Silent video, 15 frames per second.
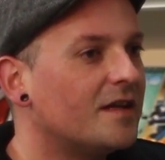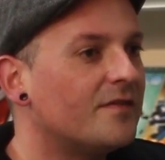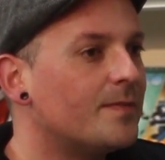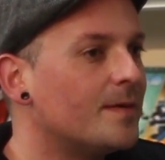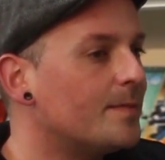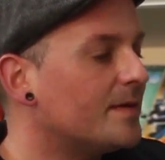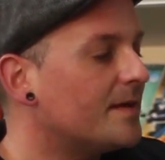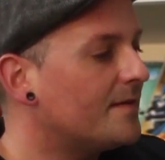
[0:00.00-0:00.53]

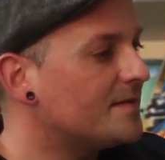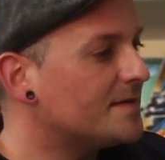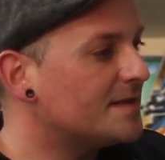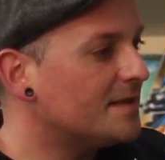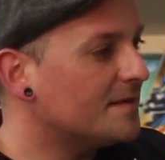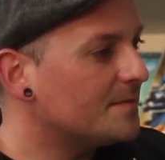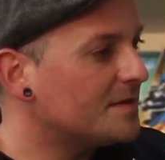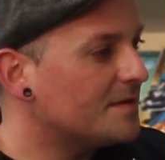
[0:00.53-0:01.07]
If people have a
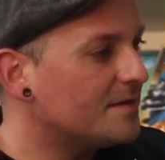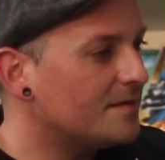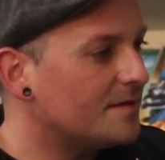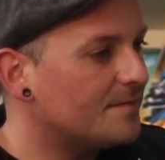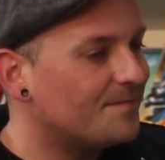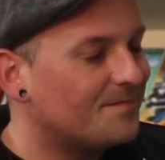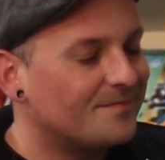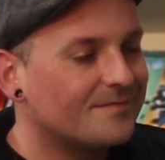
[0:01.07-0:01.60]
stigma to
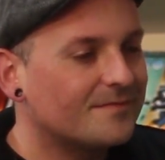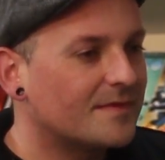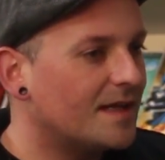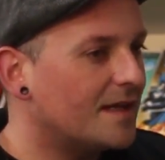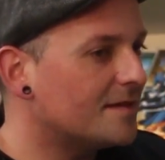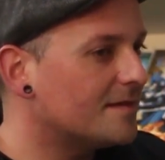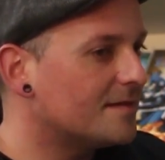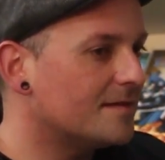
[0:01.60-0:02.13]
it,
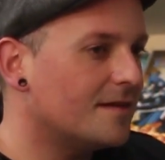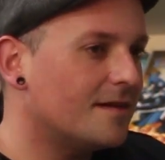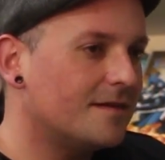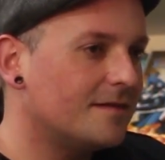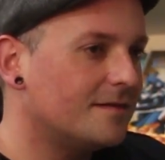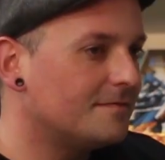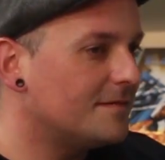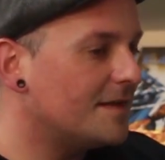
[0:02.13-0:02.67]
that's
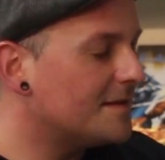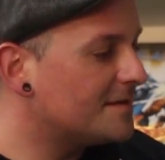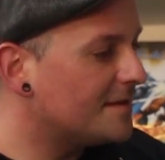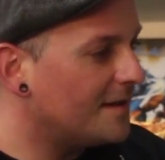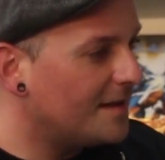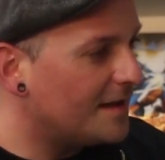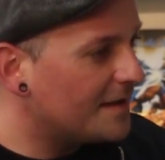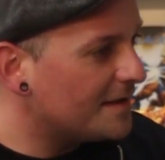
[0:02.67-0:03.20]
not
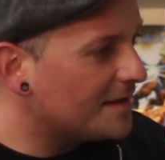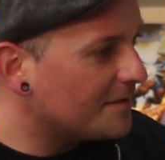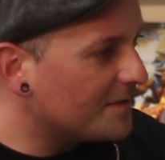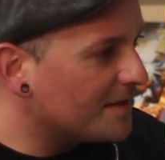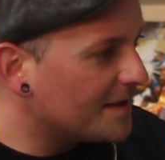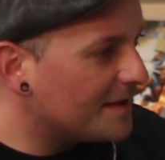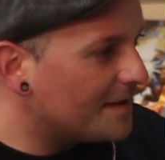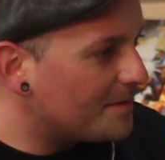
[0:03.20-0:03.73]
necessarily
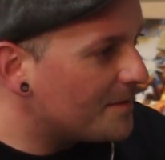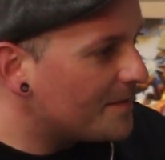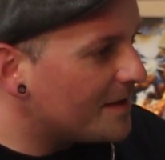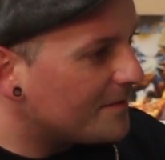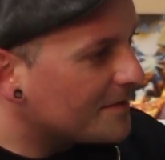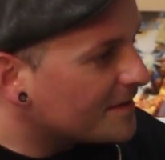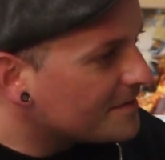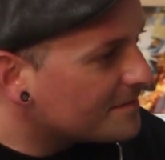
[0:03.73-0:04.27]
anything we can help them
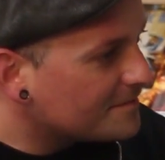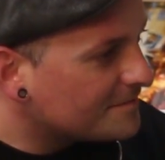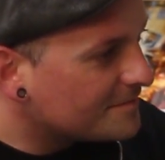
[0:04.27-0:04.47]
out with.